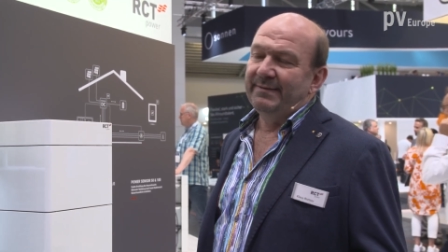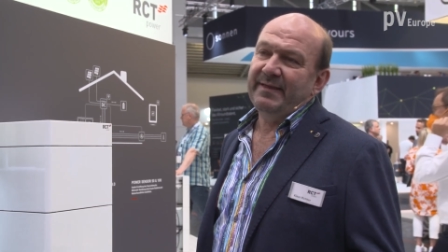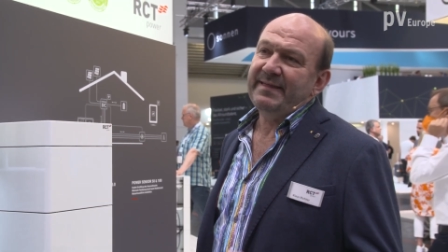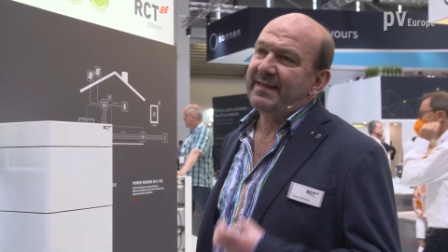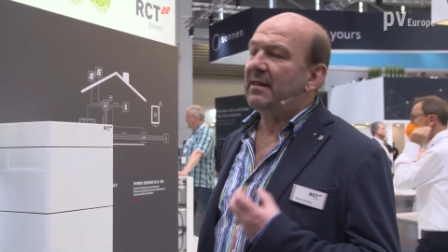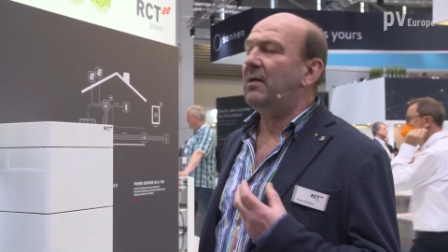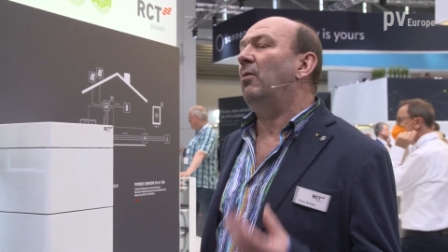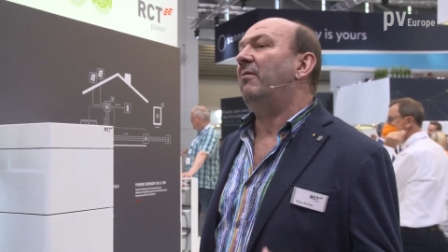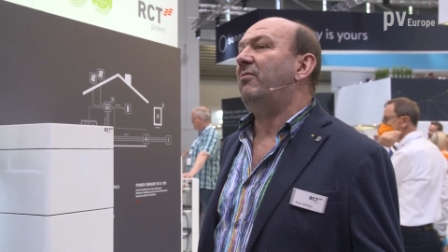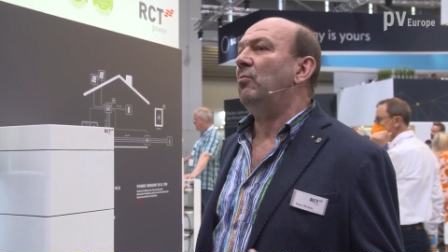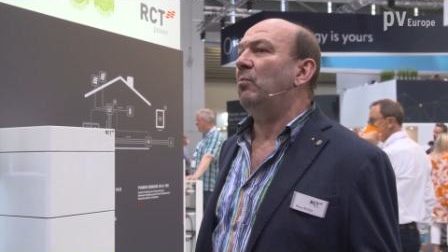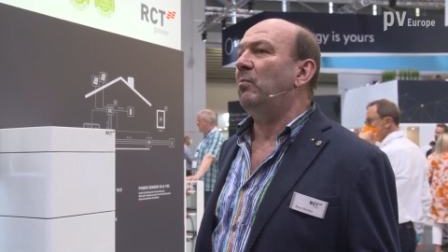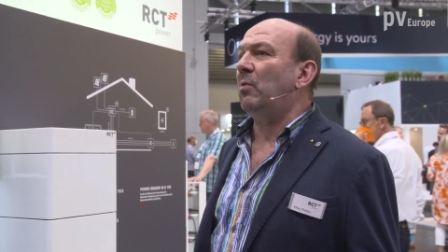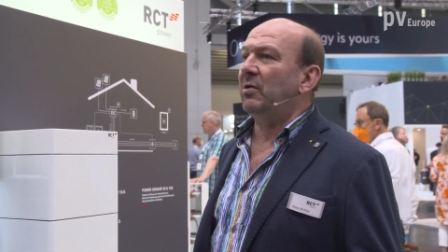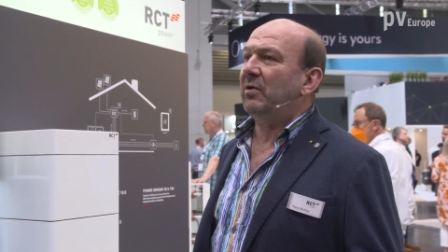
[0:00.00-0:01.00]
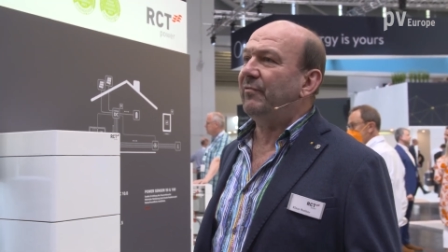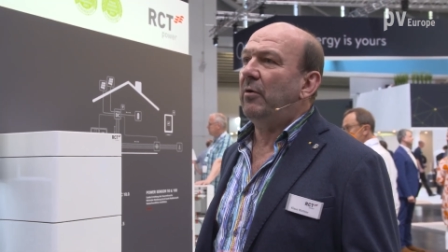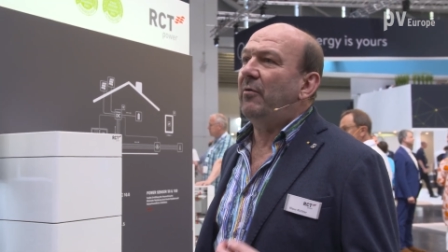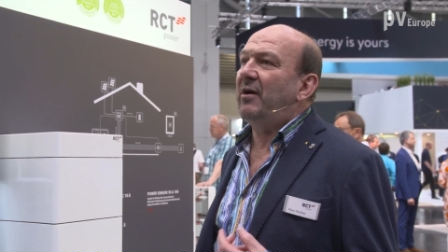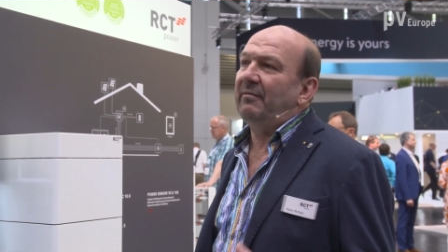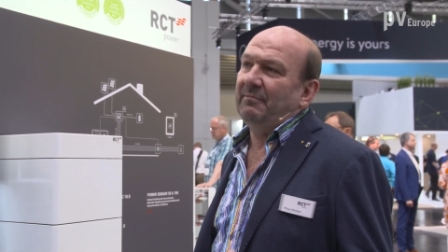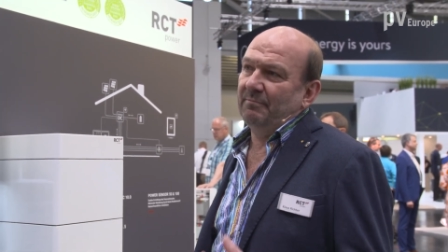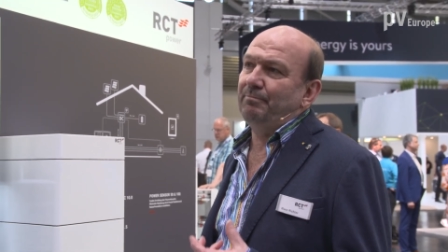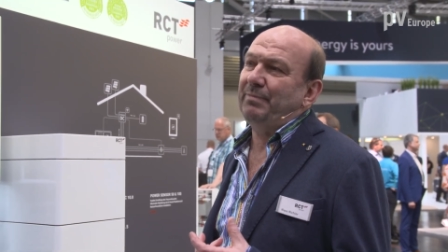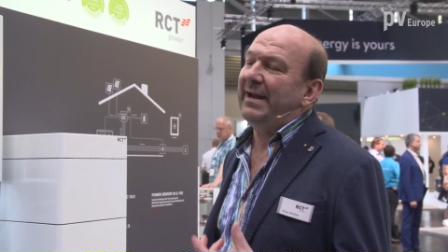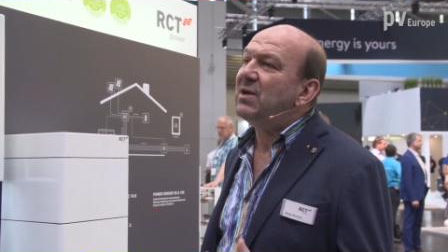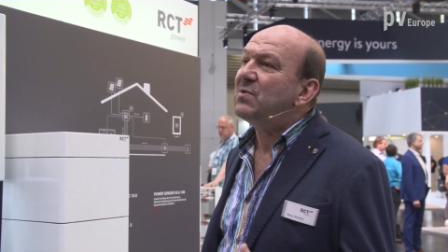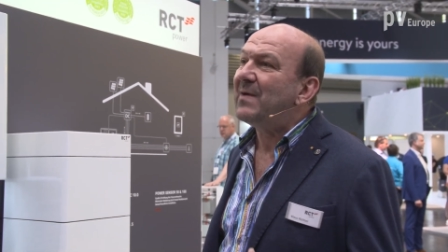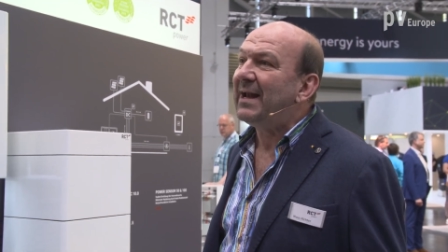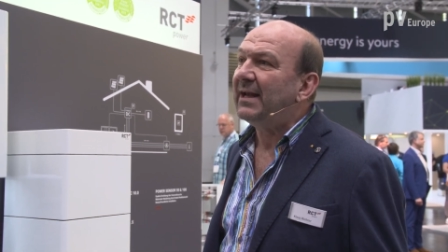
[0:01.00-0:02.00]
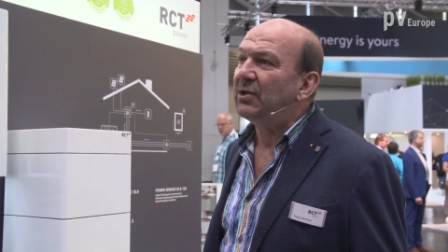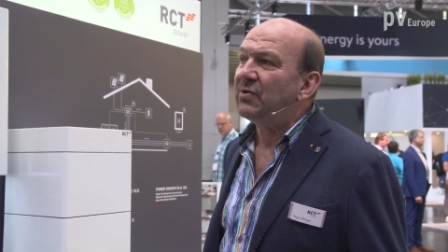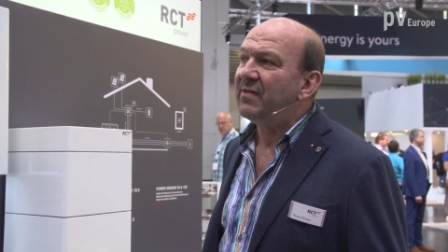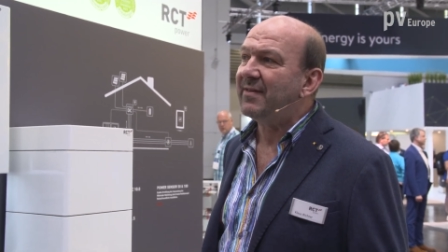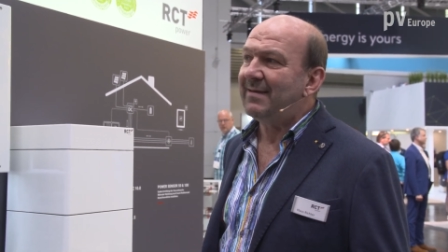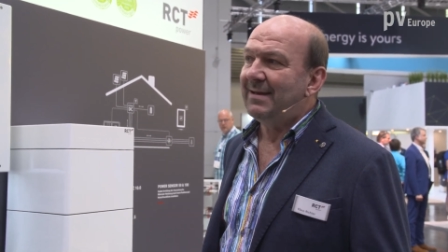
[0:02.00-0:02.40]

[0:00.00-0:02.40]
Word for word: This is also one of our brand values.